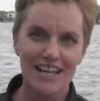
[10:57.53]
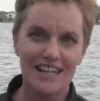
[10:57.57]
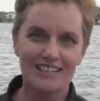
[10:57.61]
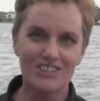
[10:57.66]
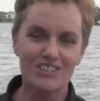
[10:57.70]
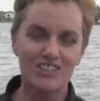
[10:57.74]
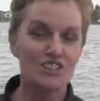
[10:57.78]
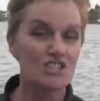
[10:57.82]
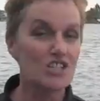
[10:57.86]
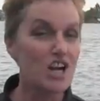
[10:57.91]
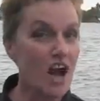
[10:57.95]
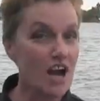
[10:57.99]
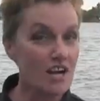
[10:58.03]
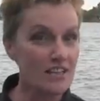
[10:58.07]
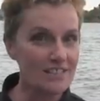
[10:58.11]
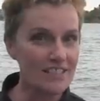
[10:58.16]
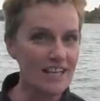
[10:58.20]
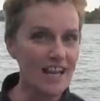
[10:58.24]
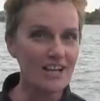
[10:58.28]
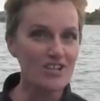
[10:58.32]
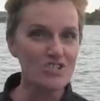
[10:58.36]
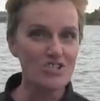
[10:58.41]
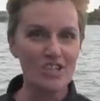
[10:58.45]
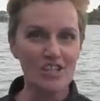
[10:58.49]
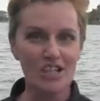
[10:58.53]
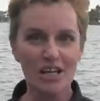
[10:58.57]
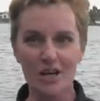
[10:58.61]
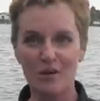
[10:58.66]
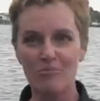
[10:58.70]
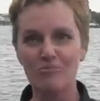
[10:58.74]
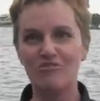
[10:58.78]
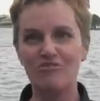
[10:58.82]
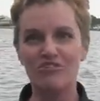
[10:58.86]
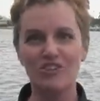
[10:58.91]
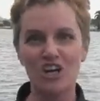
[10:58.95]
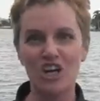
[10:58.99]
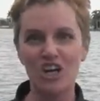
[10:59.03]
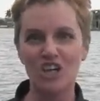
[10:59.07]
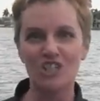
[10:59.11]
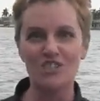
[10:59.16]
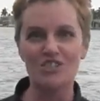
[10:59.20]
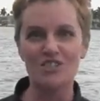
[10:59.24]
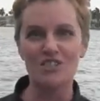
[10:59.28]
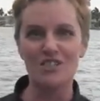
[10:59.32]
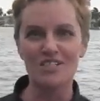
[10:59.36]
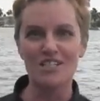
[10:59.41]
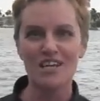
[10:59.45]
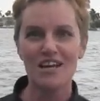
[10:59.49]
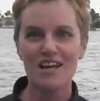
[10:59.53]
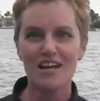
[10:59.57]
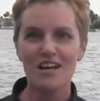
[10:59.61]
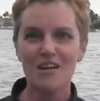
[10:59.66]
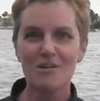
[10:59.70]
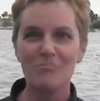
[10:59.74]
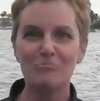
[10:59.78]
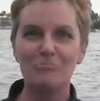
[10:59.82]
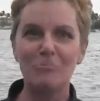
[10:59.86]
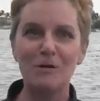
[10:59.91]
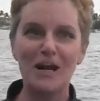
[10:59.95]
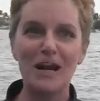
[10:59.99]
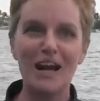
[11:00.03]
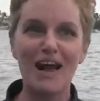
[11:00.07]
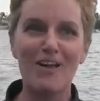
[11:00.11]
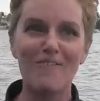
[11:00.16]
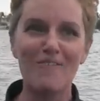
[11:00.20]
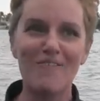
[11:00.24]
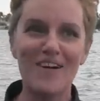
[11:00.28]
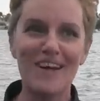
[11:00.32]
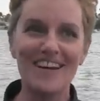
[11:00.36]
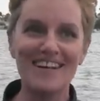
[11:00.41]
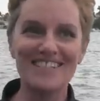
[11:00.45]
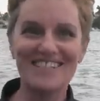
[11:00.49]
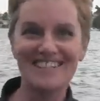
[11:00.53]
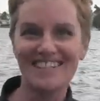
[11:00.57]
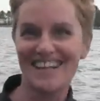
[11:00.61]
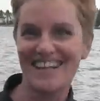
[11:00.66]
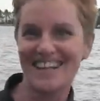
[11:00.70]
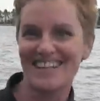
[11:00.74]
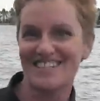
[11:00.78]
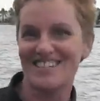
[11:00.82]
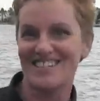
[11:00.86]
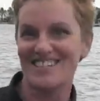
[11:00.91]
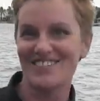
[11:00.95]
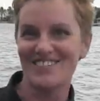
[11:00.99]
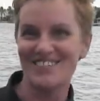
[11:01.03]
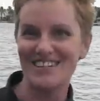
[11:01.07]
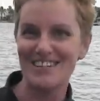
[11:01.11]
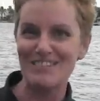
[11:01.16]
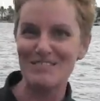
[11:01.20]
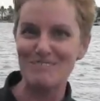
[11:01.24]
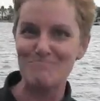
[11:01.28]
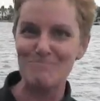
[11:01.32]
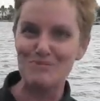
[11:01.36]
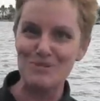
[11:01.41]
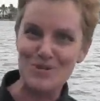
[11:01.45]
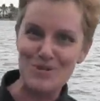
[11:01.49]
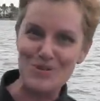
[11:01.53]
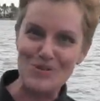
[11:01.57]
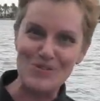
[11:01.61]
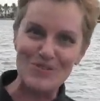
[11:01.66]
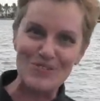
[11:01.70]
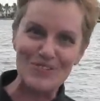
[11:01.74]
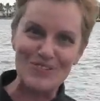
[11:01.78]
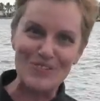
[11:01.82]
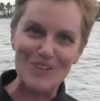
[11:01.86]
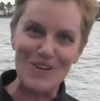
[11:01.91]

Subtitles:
And stocks actually come first, but I wanted to get you in the mood,